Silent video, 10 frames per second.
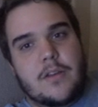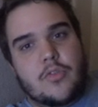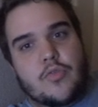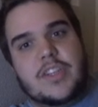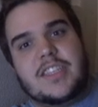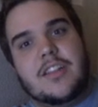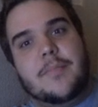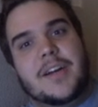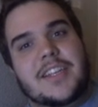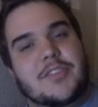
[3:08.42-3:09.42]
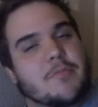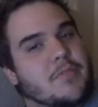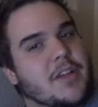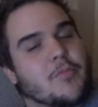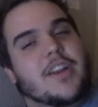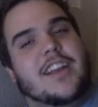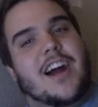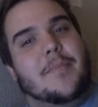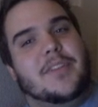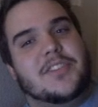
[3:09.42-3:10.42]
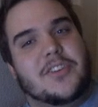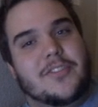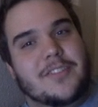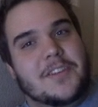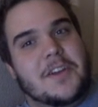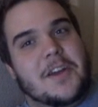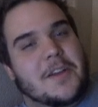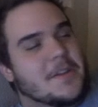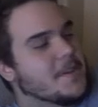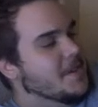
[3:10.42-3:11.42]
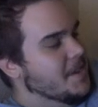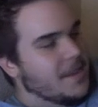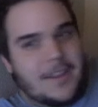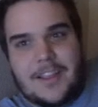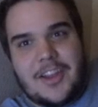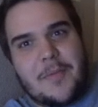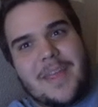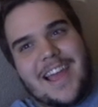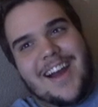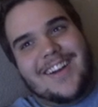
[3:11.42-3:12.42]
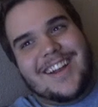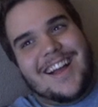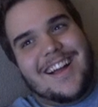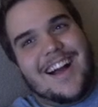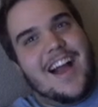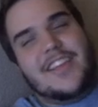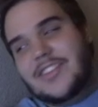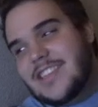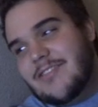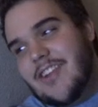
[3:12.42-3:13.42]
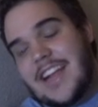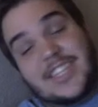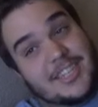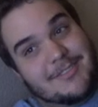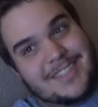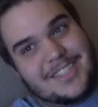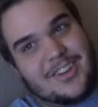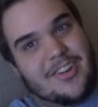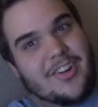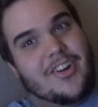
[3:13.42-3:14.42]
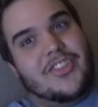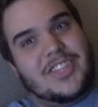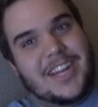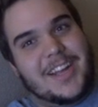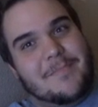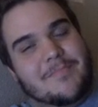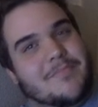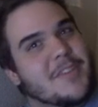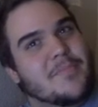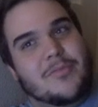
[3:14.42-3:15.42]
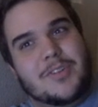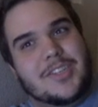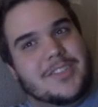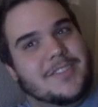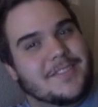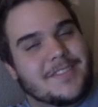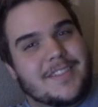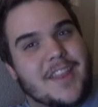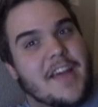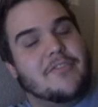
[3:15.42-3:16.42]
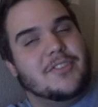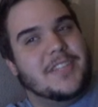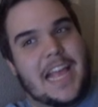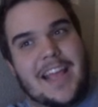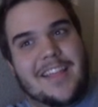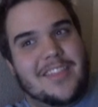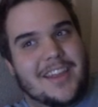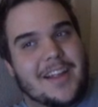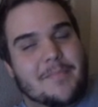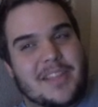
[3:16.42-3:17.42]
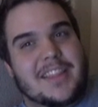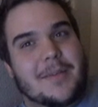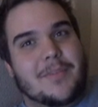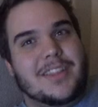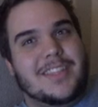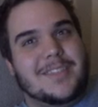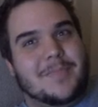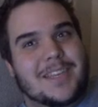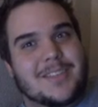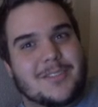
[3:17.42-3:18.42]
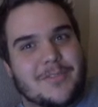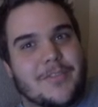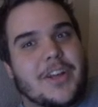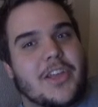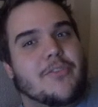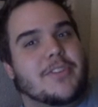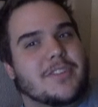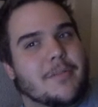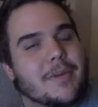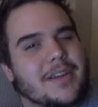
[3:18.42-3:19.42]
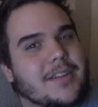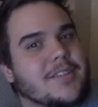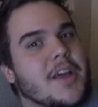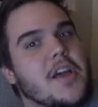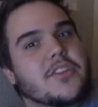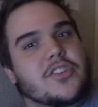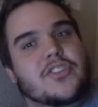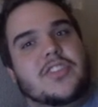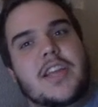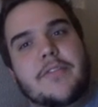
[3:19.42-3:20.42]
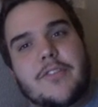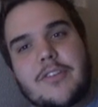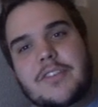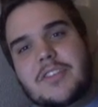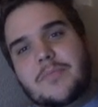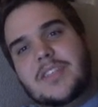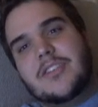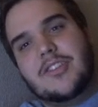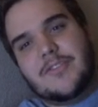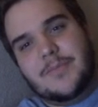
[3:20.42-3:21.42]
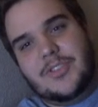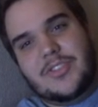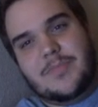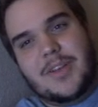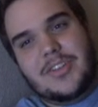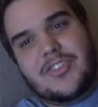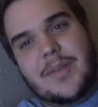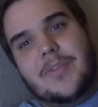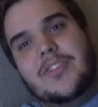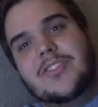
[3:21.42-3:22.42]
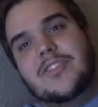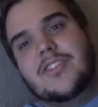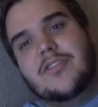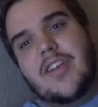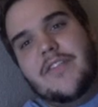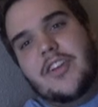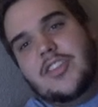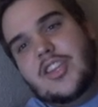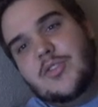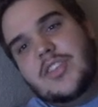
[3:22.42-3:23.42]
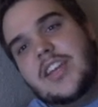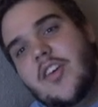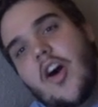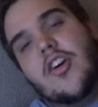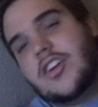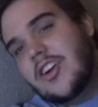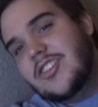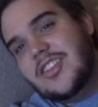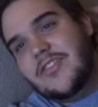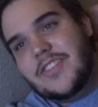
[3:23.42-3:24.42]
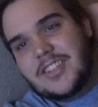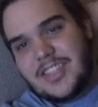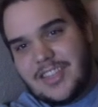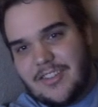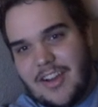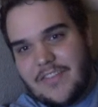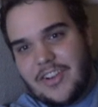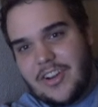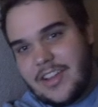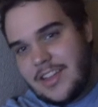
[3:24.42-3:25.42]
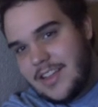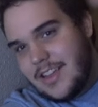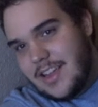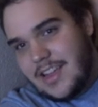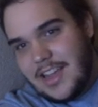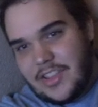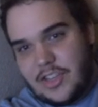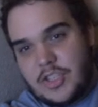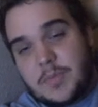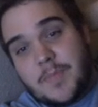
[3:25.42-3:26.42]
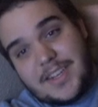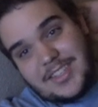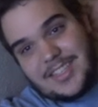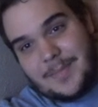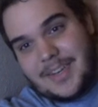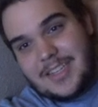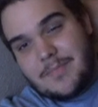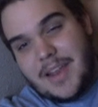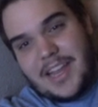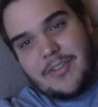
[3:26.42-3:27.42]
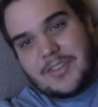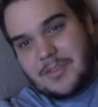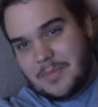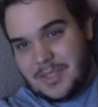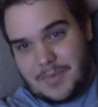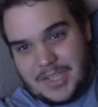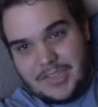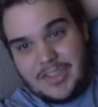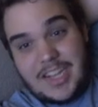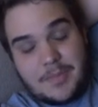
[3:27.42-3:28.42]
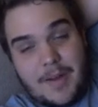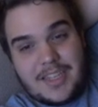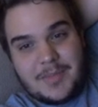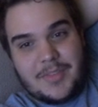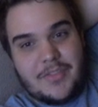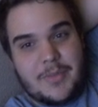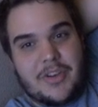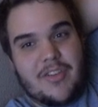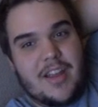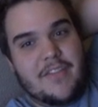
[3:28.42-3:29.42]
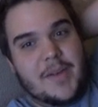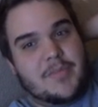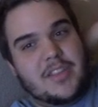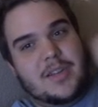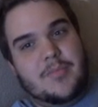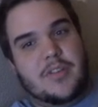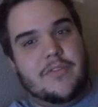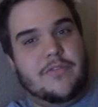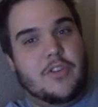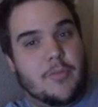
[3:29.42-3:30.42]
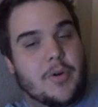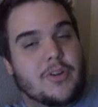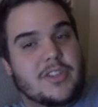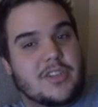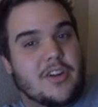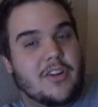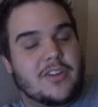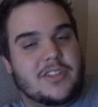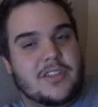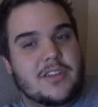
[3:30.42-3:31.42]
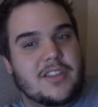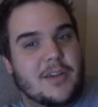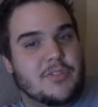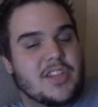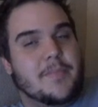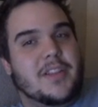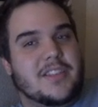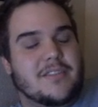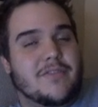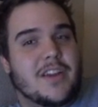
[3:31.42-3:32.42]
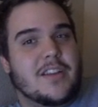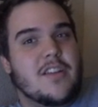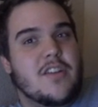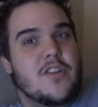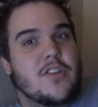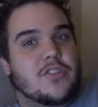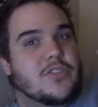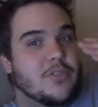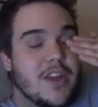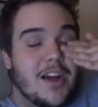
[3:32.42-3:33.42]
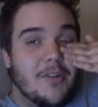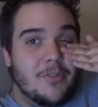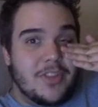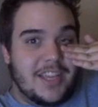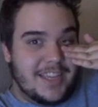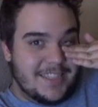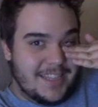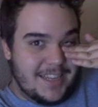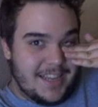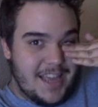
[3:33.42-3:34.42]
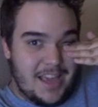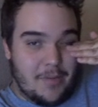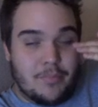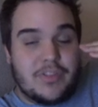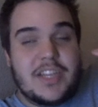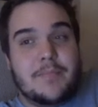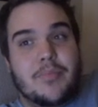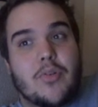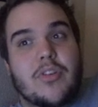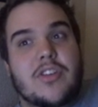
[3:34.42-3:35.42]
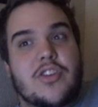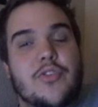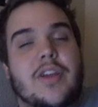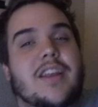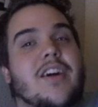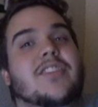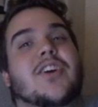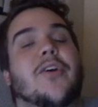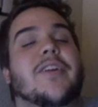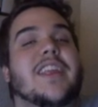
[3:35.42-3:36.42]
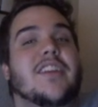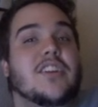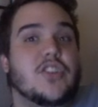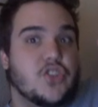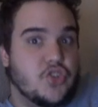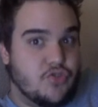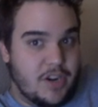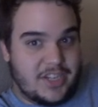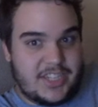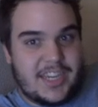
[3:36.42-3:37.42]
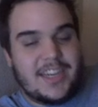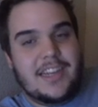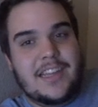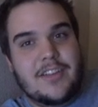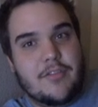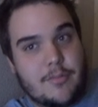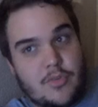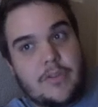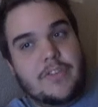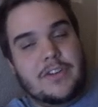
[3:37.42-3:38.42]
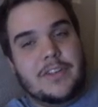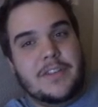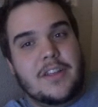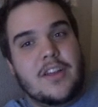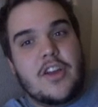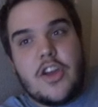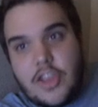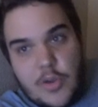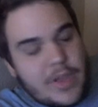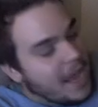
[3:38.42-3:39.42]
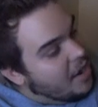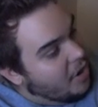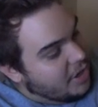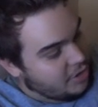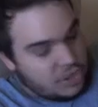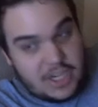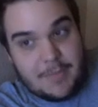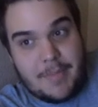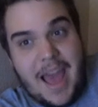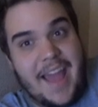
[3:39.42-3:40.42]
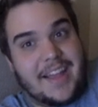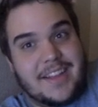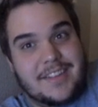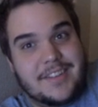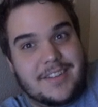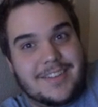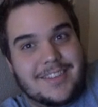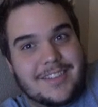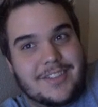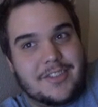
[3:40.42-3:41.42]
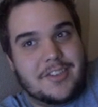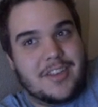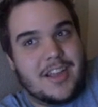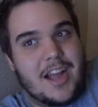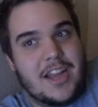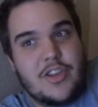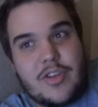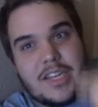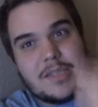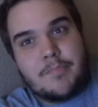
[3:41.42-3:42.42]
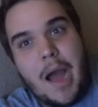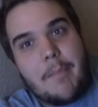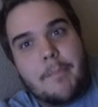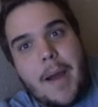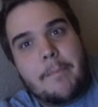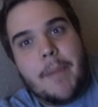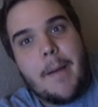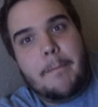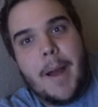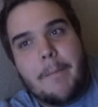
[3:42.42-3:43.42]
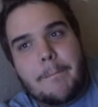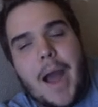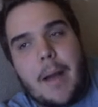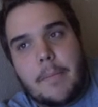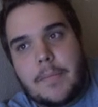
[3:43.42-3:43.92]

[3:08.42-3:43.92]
Crystal Abundance, we play 1 copy, so hear me out. I used to wreck shit with this card all the time. People will never say that I beat them with this because it's fucking Crystal Abundance. So you send 4 Crystal Beast cards from your spell and trap card zone to the graveyard, then you send all cards on the field to the graveyard, and then you special summon as many Crystal Beast monsters as possible from your grave up to the number of your opponent's cards that were sent by this effect. So not only is it a complete board nuke, non-targeting, non-destruction removal, you get all your shit back. And you can just bop, bop, bop, bop, bop.